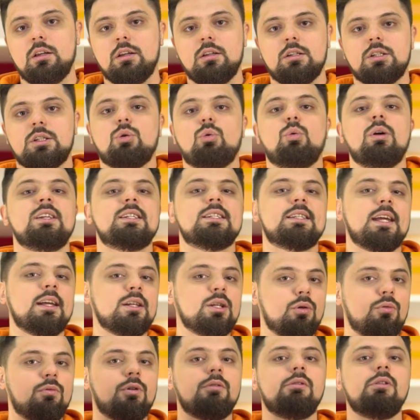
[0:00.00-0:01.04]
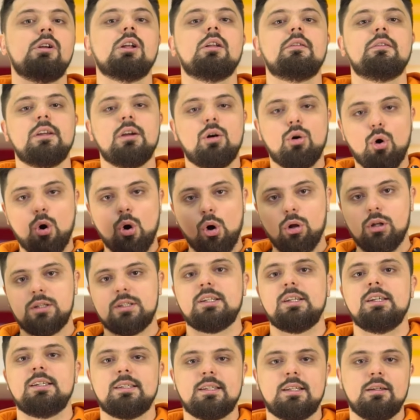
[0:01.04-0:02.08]
So instead of revealing the whole
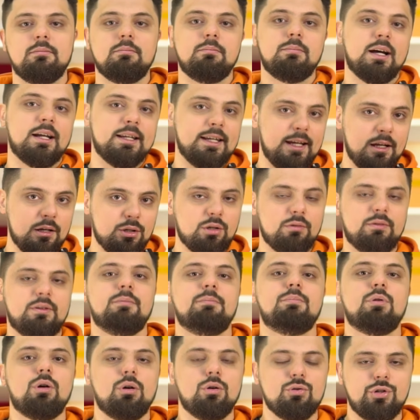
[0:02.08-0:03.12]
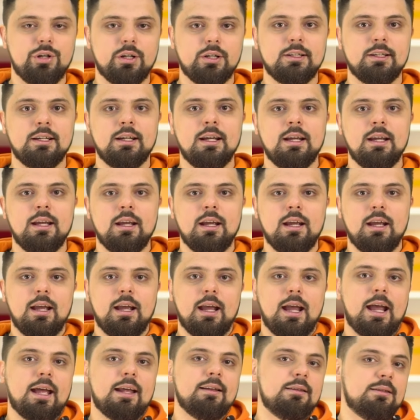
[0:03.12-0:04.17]
system by the end of the project
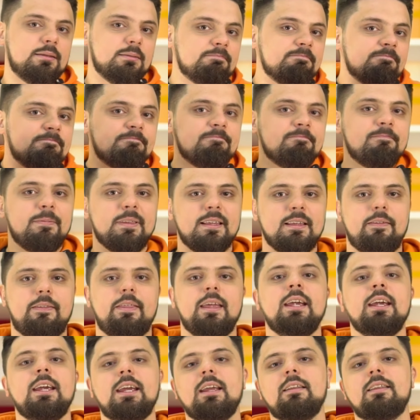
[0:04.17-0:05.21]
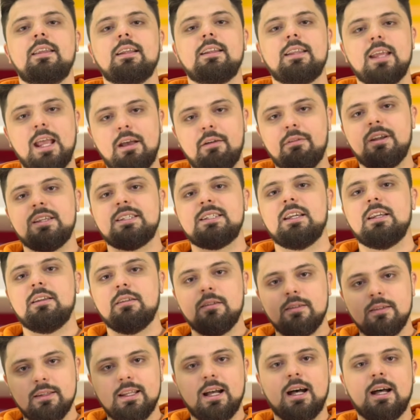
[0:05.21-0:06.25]
and thinking that everything
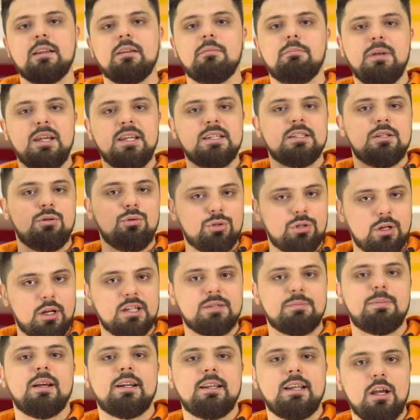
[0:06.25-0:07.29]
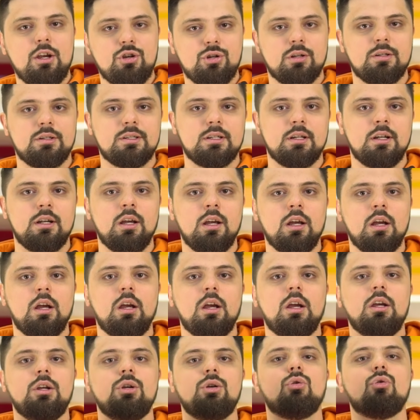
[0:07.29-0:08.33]
done meets user expectations,
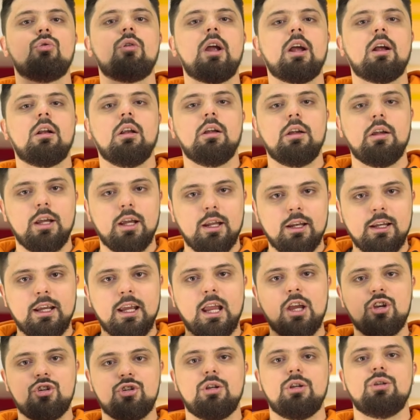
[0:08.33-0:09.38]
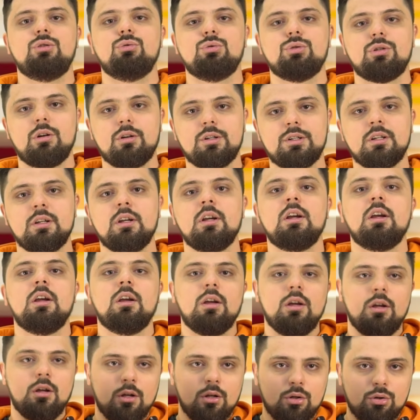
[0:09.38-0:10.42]
you regularly engage the users
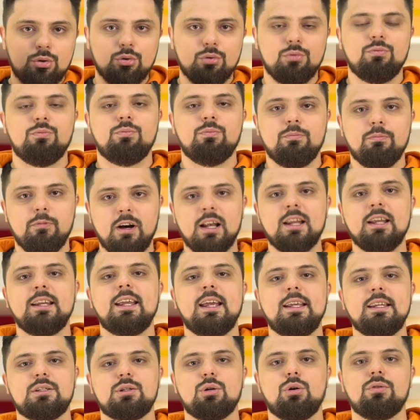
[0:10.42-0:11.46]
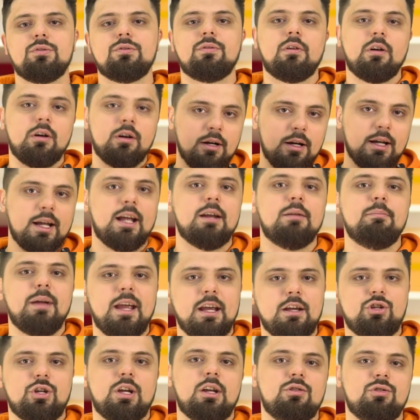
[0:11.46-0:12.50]
to validate software and make
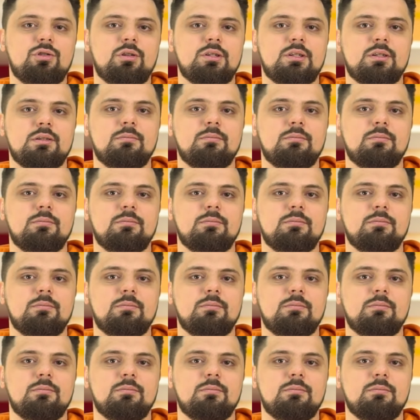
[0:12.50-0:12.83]
changes.